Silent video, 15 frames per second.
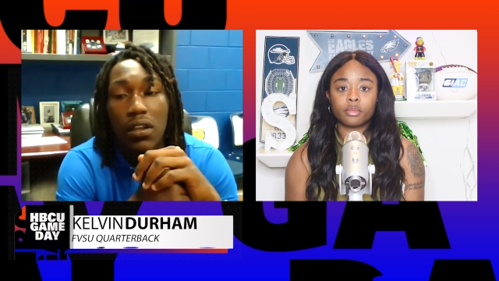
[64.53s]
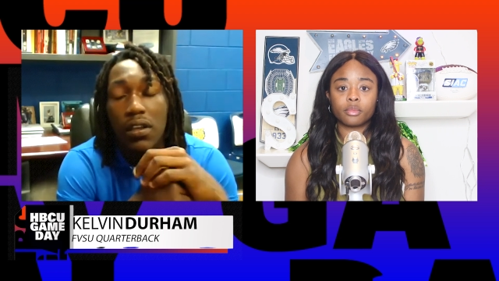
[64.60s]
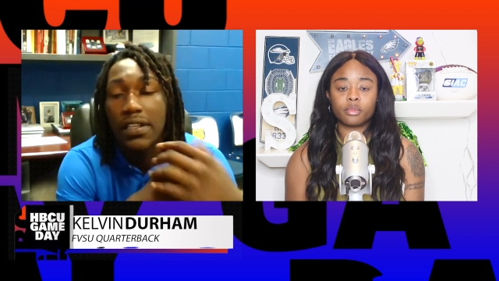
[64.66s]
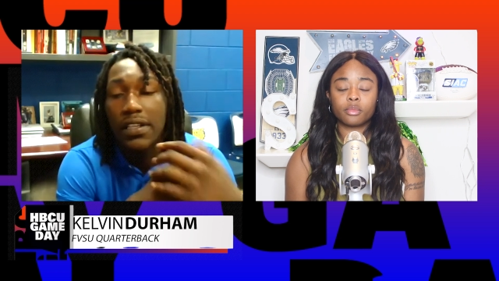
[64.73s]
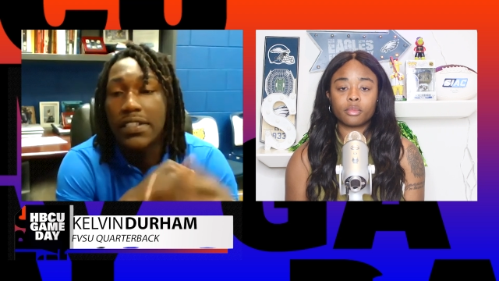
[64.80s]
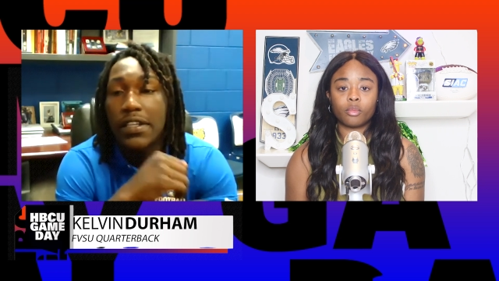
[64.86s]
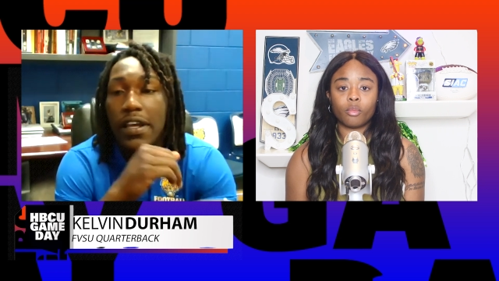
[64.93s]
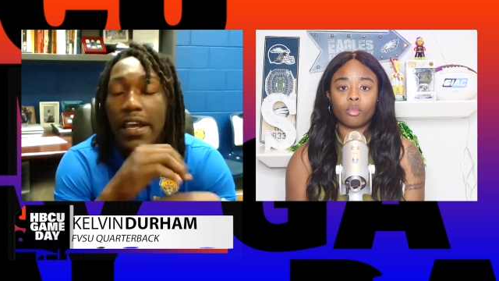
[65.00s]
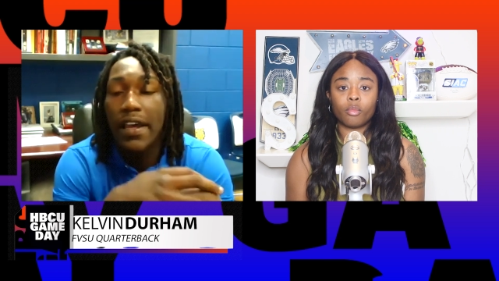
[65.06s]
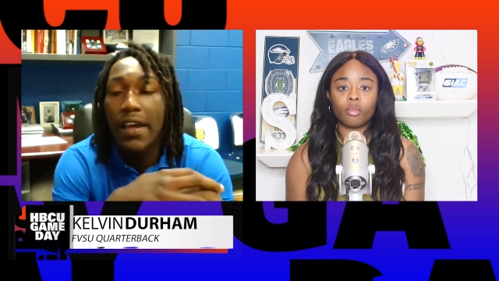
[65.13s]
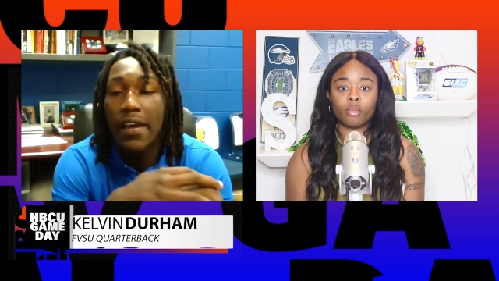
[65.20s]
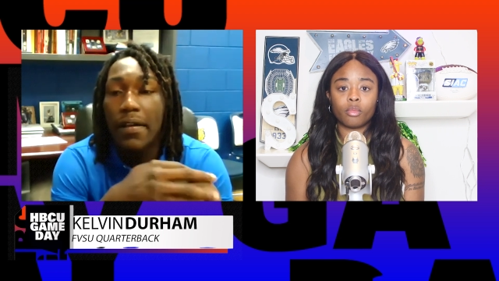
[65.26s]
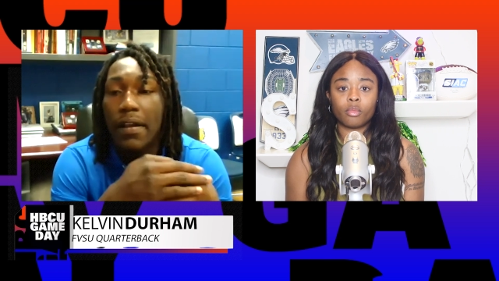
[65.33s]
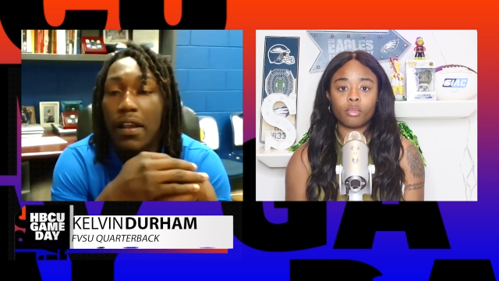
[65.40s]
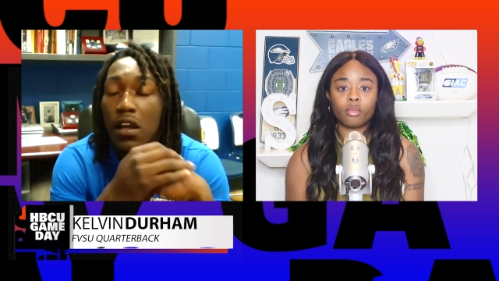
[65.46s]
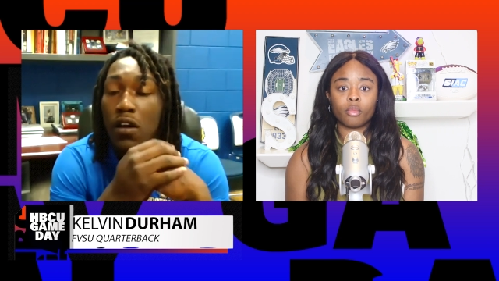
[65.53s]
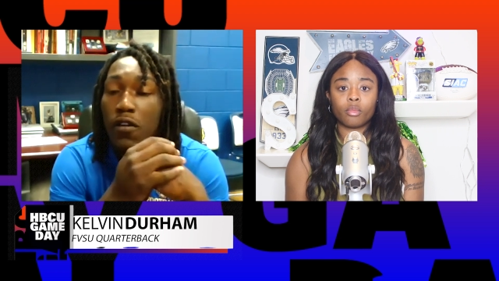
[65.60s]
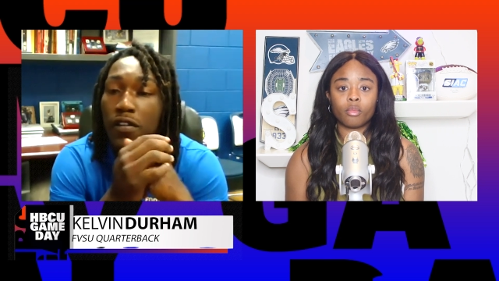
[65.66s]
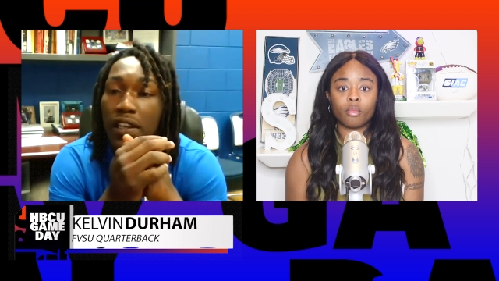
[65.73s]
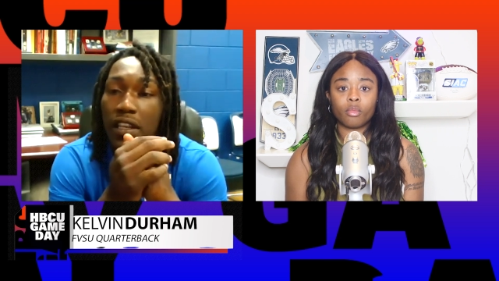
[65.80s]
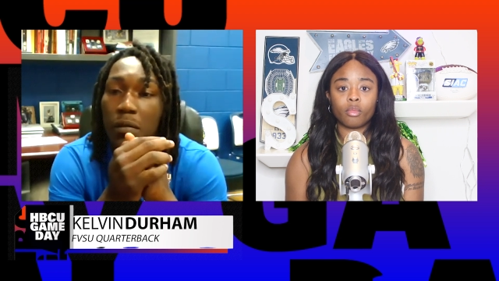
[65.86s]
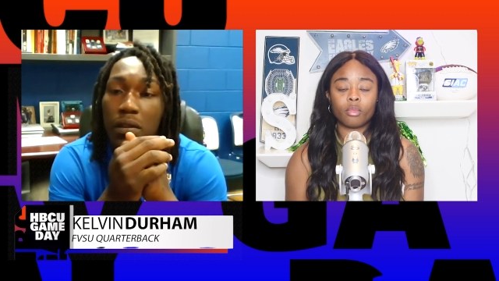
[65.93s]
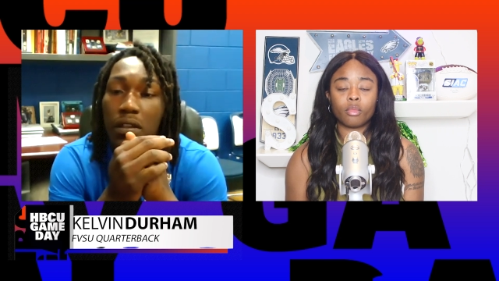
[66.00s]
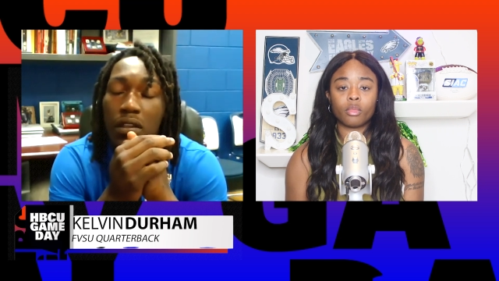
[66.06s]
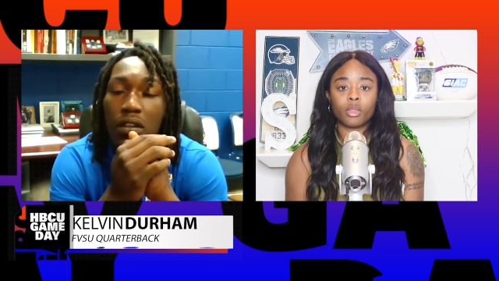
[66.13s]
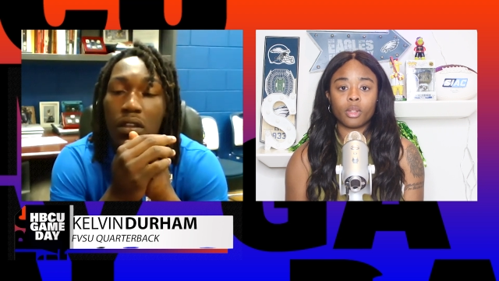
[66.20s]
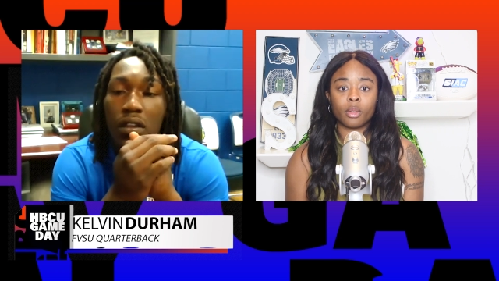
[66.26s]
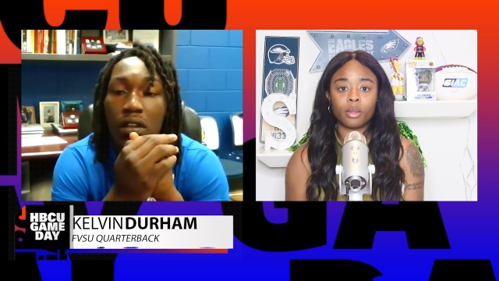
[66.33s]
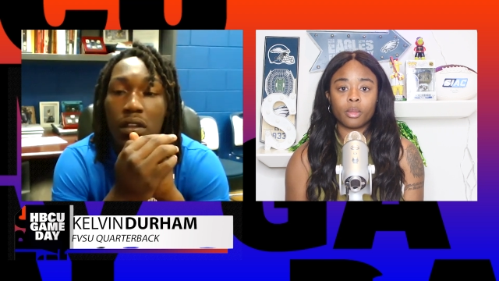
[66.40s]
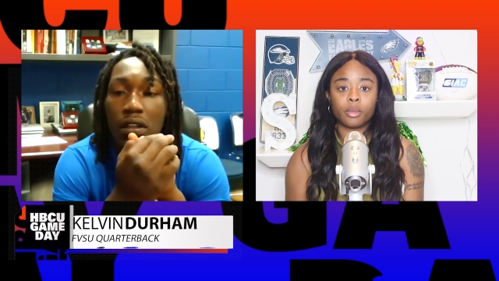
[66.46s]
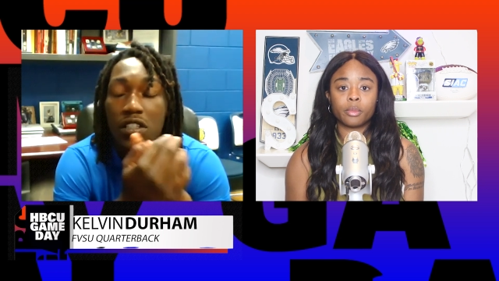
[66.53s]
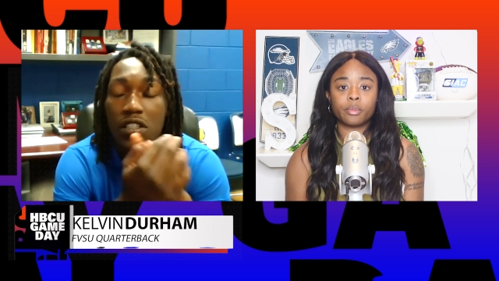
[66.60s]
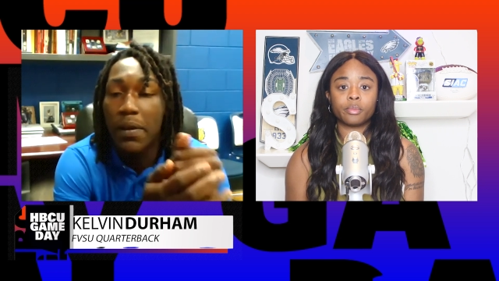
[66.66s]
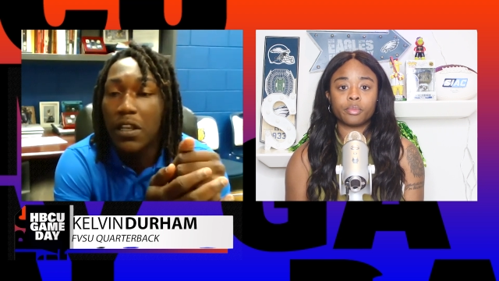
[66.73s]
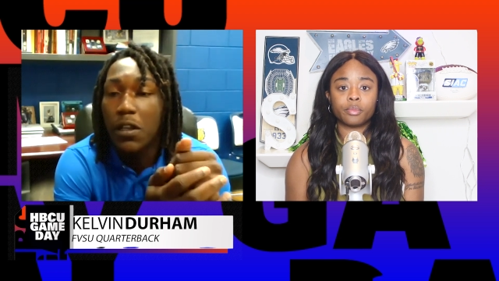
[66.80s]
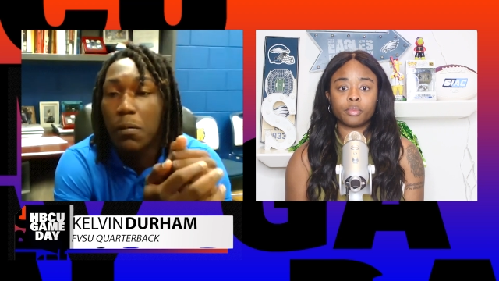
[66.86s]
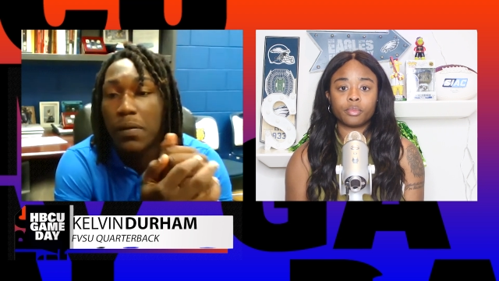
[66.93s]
Speaker 1: they still had confidence in me to make the